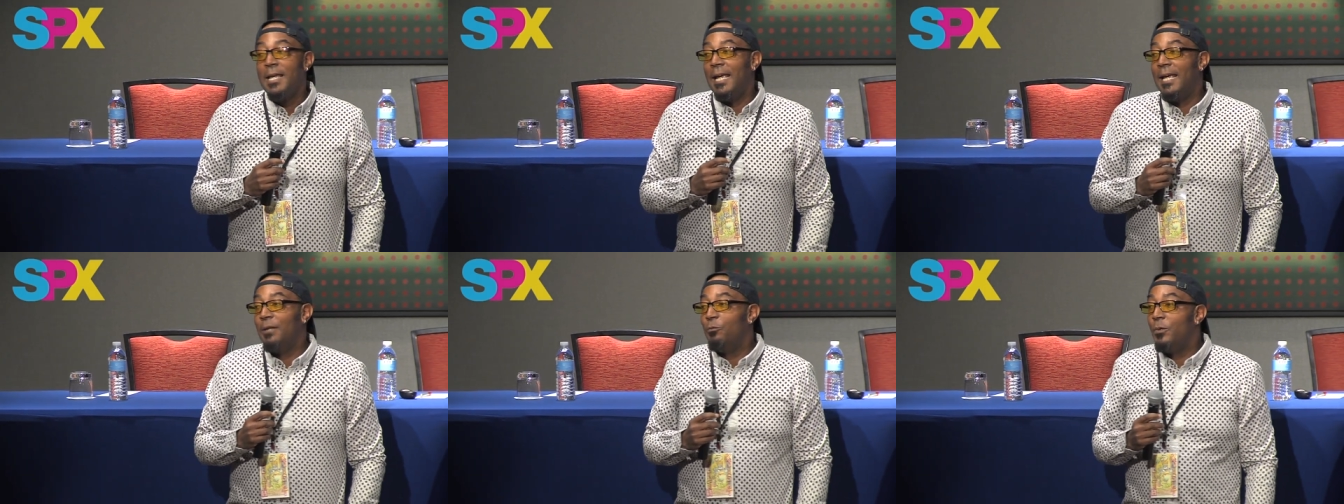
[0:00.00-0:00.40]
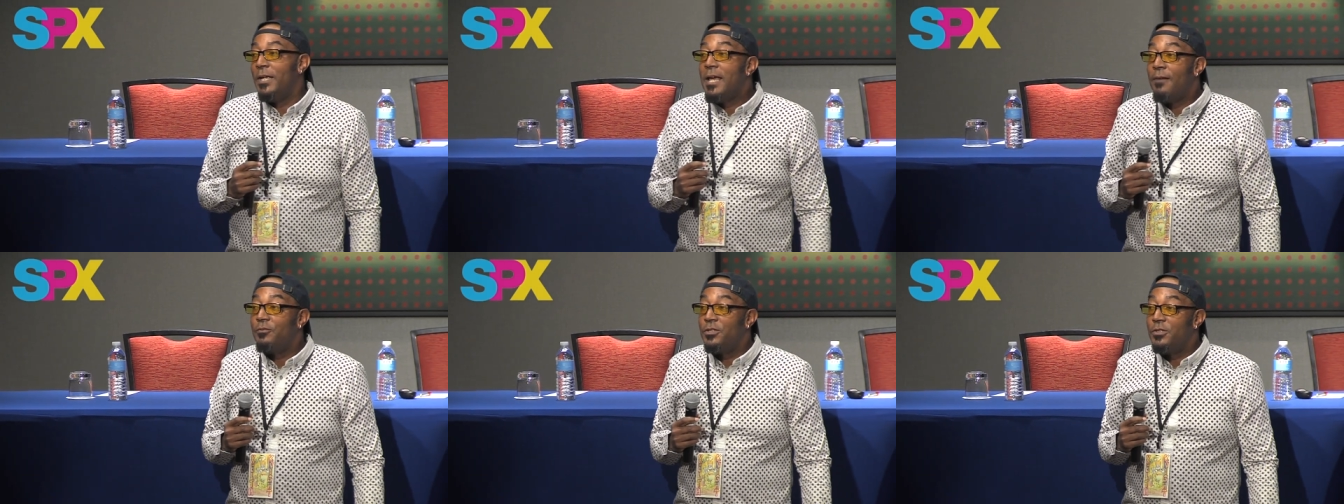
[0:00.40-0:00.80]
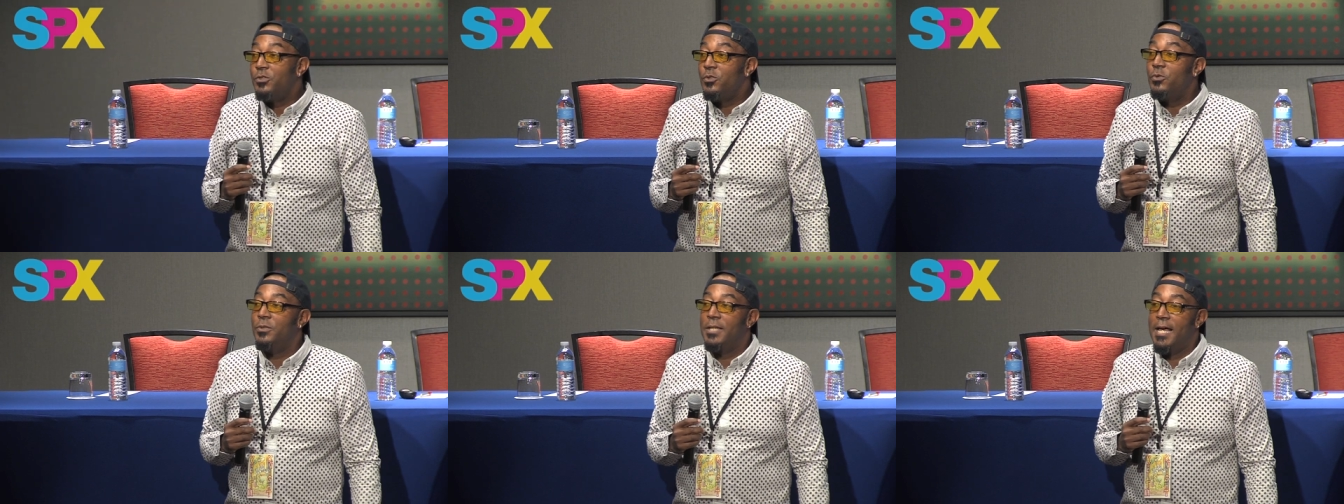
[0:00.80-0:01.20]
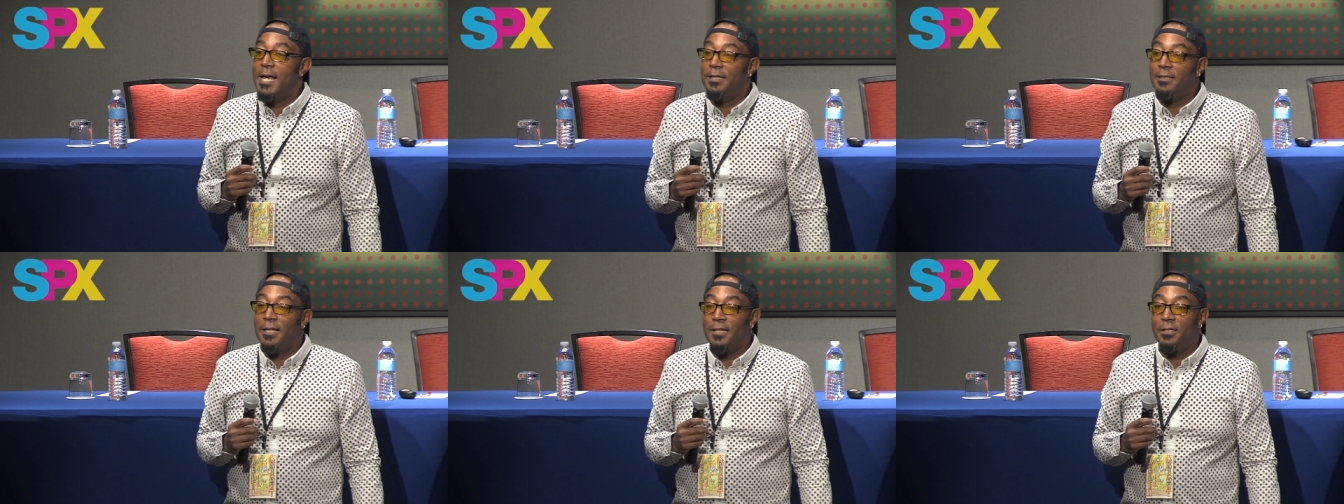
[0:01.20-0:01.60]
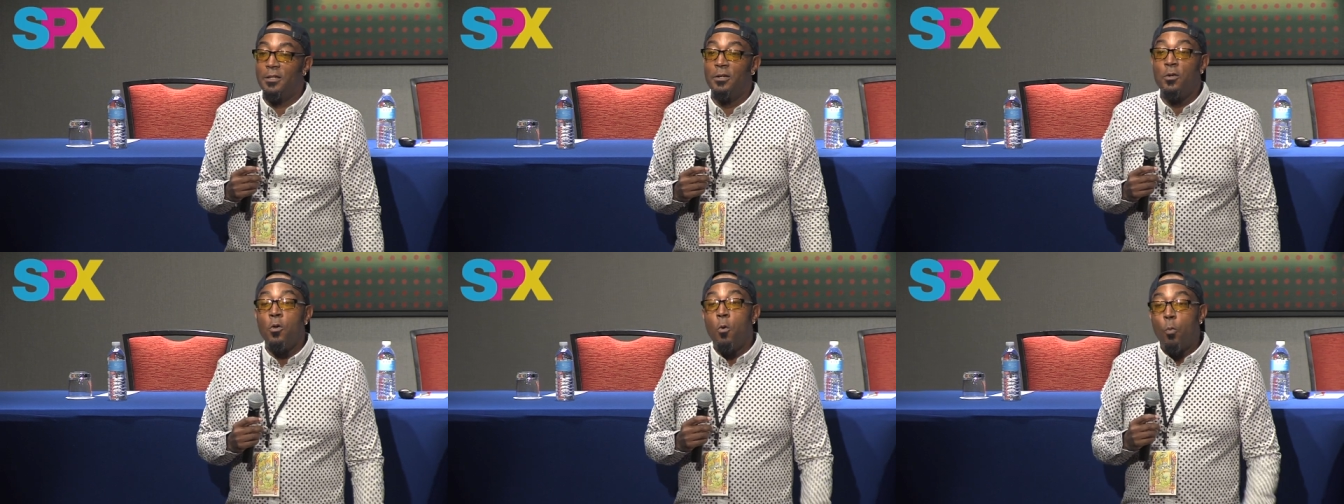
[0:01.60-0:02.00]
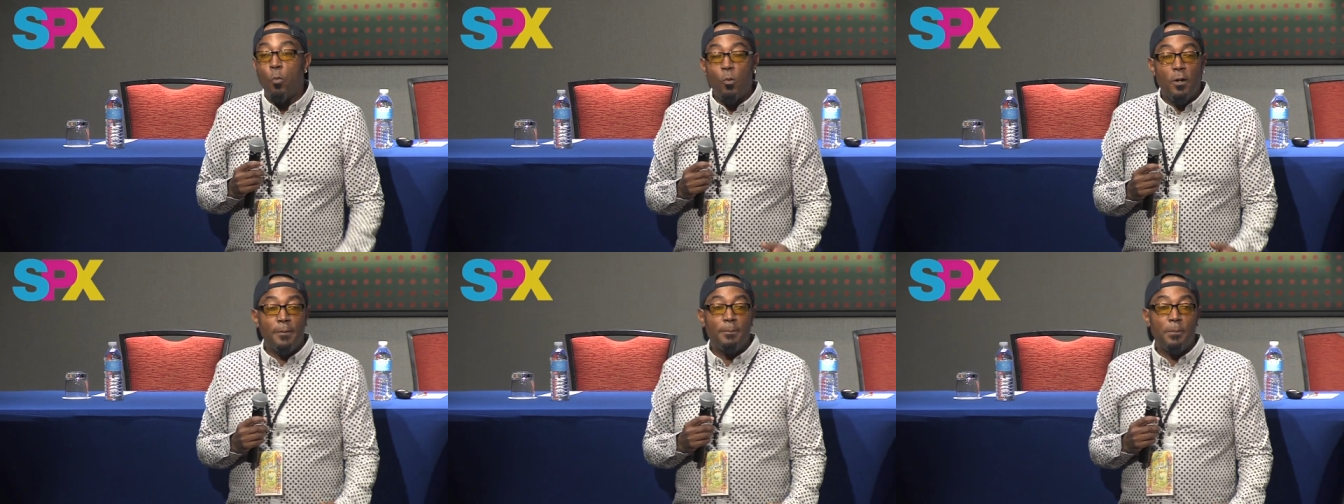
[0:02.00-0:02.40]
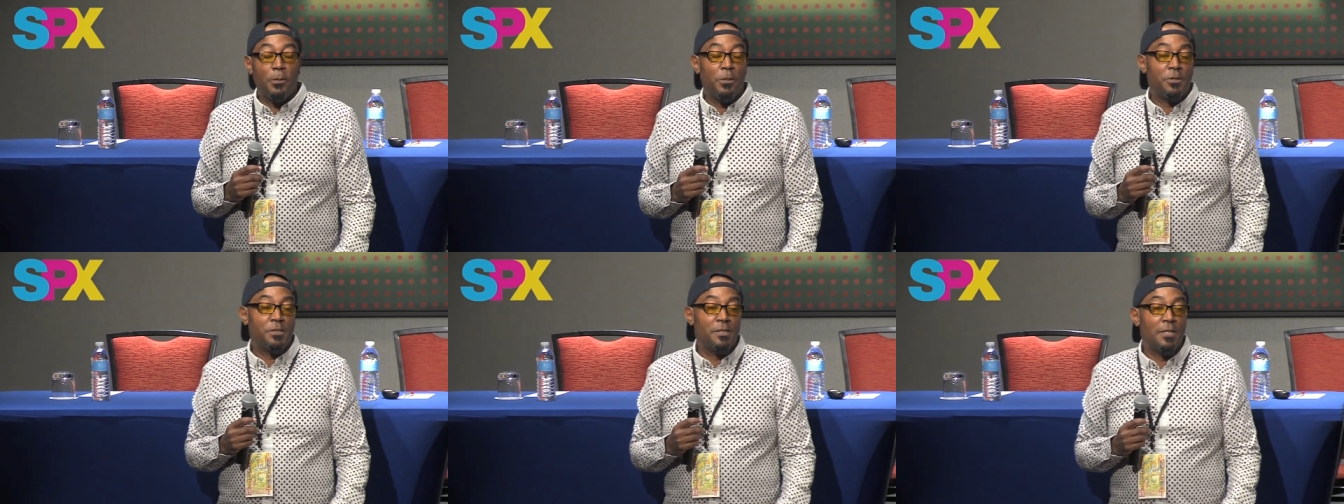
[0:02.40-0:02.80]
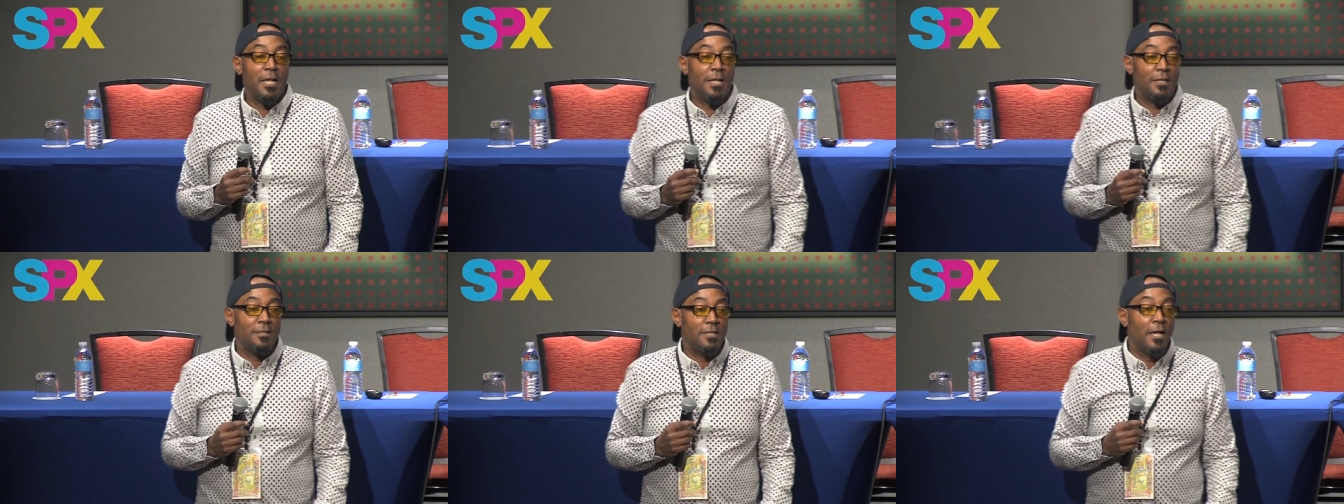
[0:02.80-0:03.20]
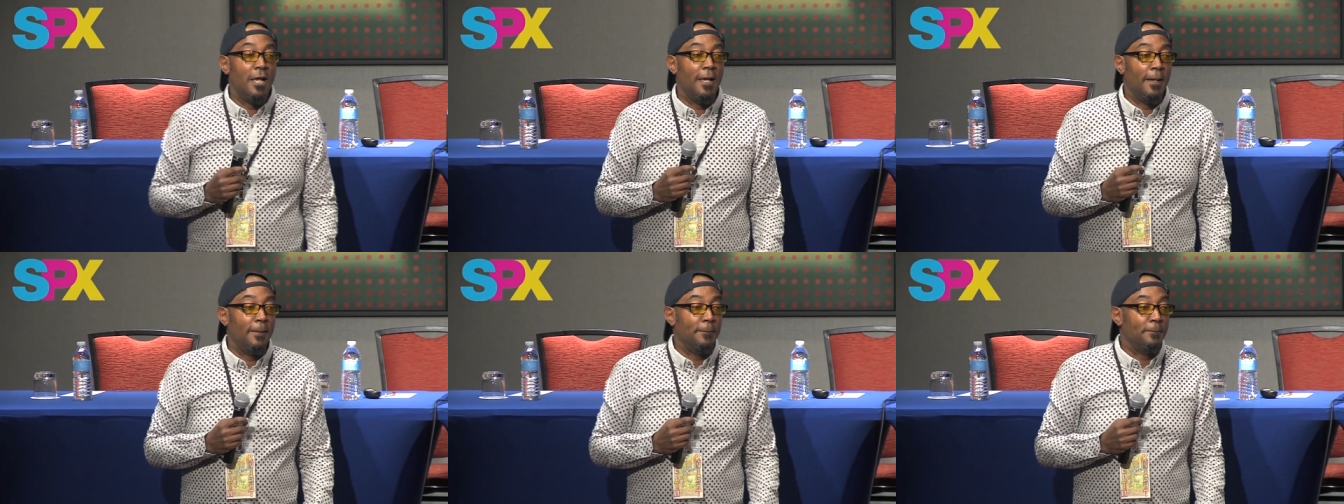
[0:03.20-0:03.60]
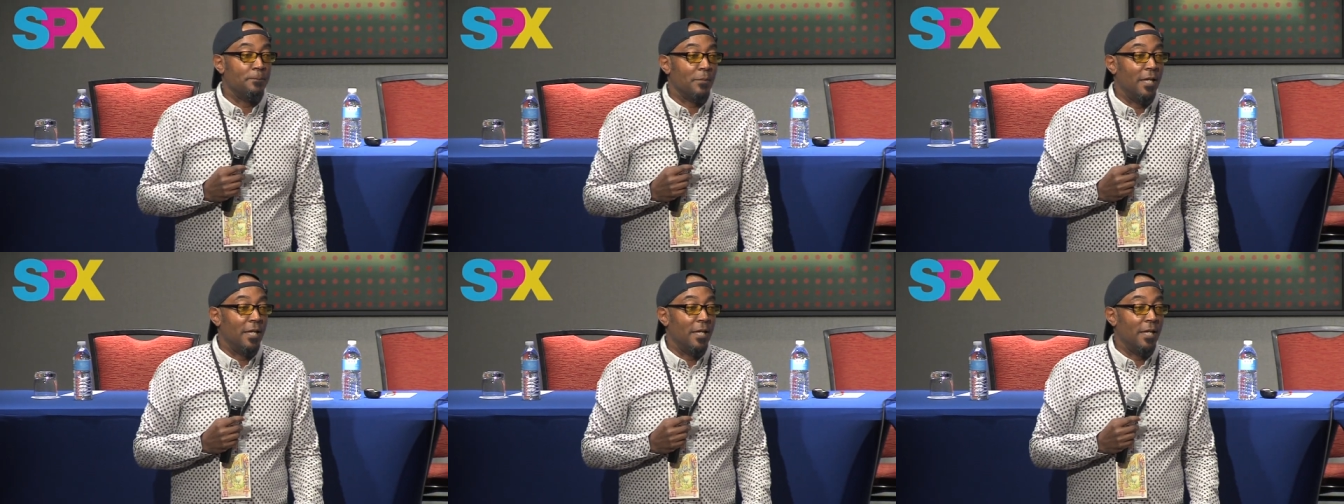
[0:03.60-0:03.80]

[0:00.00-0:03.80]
And we have to do that, like, one person at a time.